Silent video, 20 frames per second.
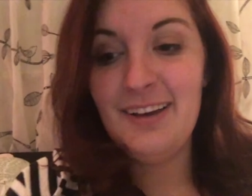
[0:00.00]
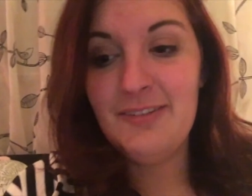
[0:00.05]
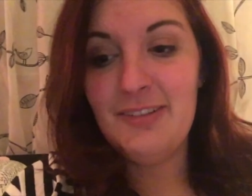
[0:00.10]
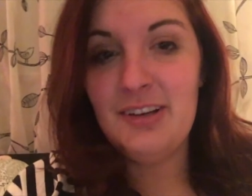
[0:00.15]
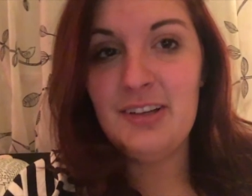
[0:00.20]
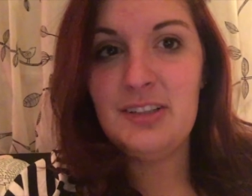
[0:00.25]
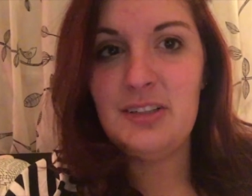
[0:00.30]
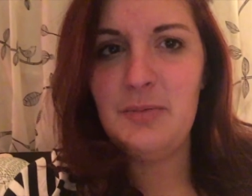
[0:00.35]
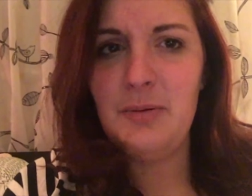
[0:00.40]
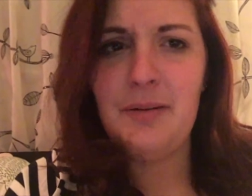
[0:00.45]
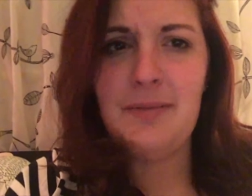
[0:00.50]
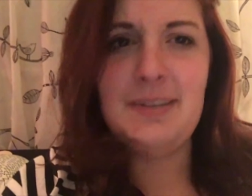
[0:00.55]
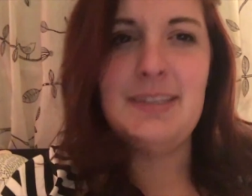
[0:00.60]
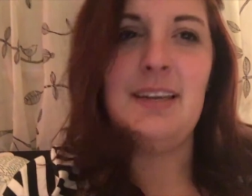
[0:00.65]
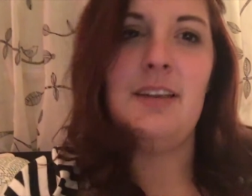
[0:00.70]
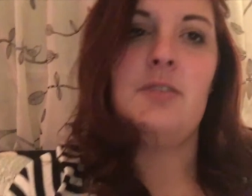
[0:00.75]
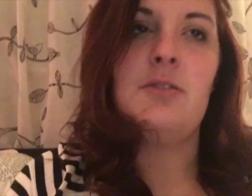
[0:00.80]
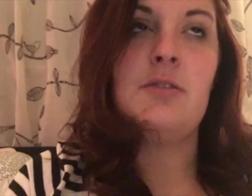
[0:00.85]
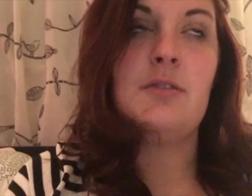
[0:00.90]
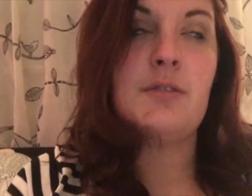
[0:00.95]
well, she probably
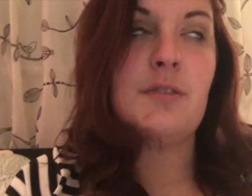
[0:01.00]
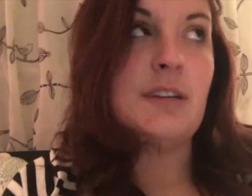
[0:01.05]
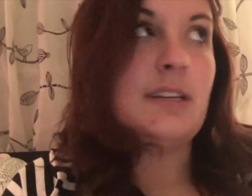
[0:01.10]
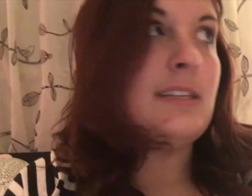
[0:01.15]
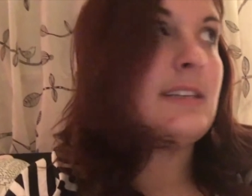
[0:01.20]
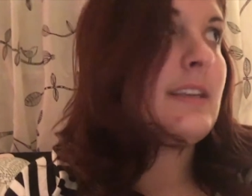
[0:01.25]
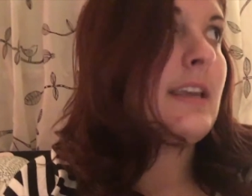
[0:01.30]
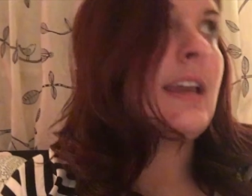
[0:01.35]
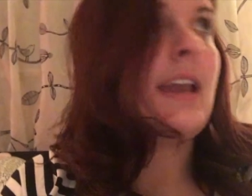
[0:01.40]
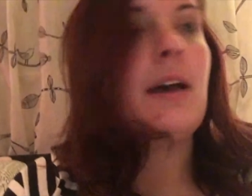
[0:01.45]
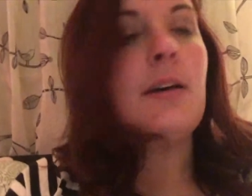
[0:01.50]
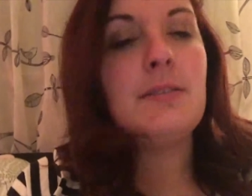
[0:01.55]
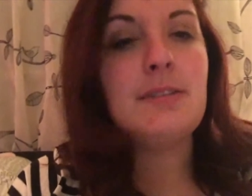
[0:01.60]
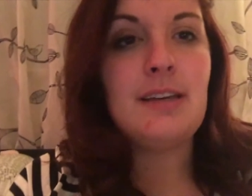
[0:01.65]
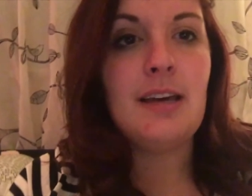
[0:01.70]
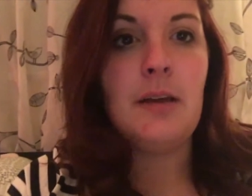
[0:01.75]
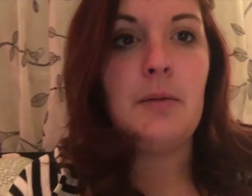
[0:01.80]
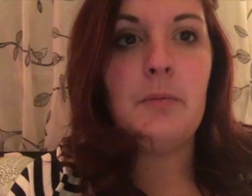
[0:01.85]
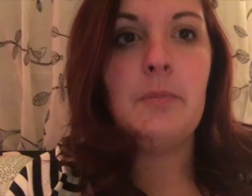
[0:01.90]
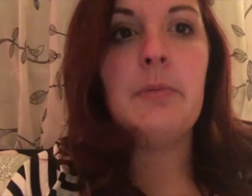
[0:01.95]
saw trees like
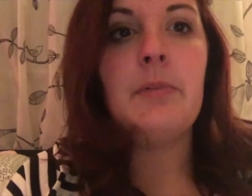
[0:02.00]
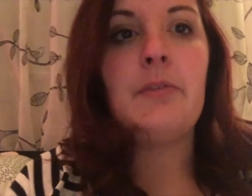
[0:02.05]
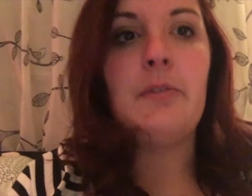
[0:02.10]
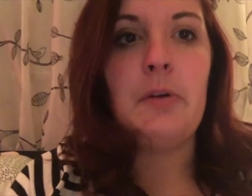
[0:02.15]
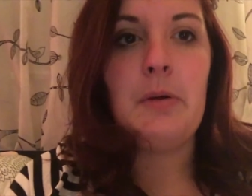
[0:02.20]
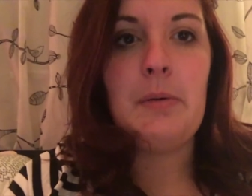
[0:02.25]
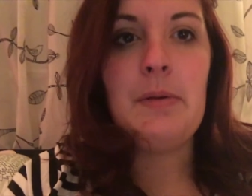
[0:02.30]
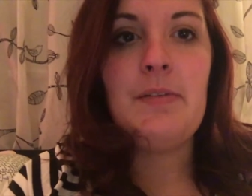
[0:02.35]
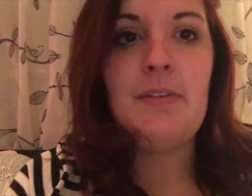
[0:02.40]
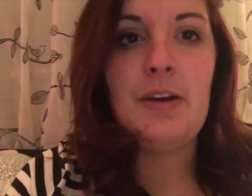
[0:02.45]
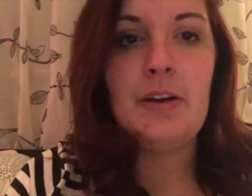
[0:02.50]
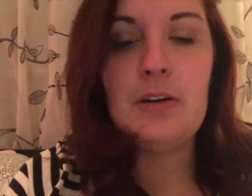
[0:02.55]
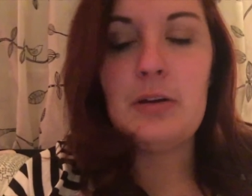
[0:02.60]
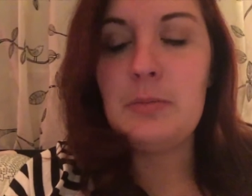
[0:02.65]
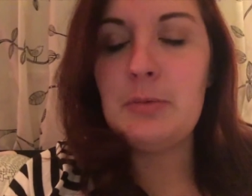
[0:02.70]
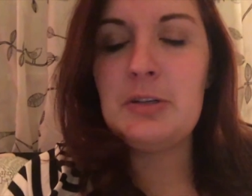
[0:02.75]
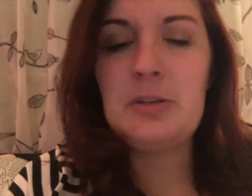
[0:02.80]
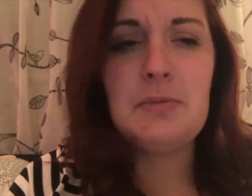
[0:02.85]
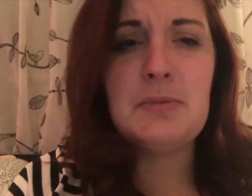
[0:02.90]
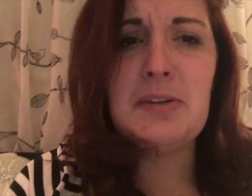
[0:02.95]
outside before we found her,
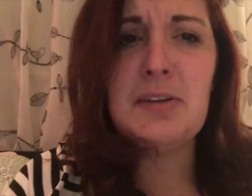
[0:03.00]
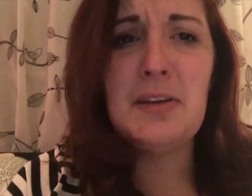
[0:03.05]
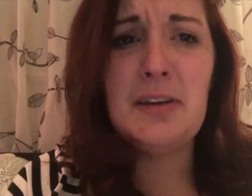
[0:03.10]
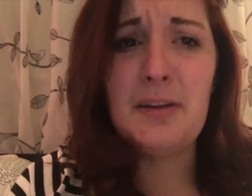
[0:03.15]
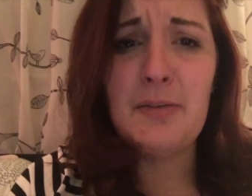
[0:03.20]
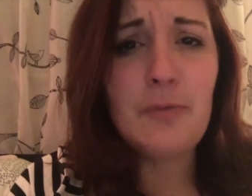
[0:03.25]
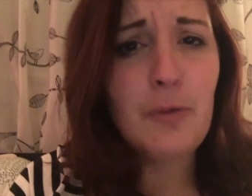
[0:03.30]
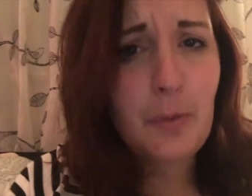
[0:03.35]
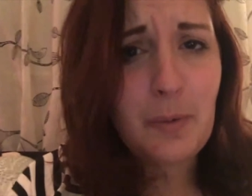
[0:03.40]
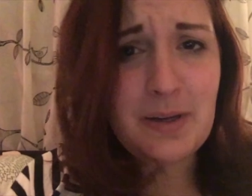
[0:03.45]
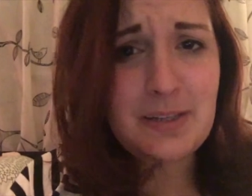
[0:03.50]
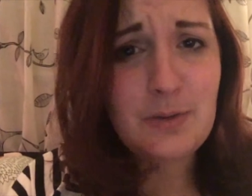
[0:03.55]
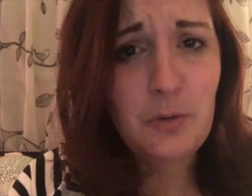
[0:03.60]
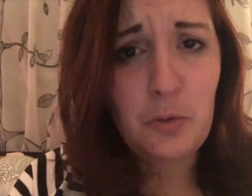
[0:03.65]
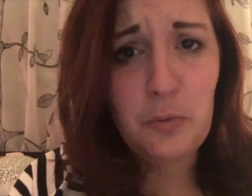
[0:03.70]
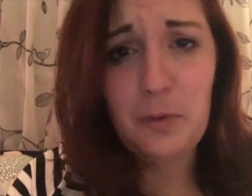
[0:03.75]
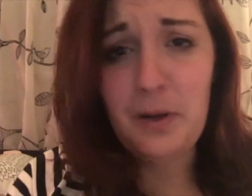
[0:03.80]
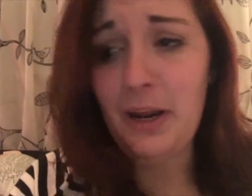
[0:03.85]
but she was only like four weeks old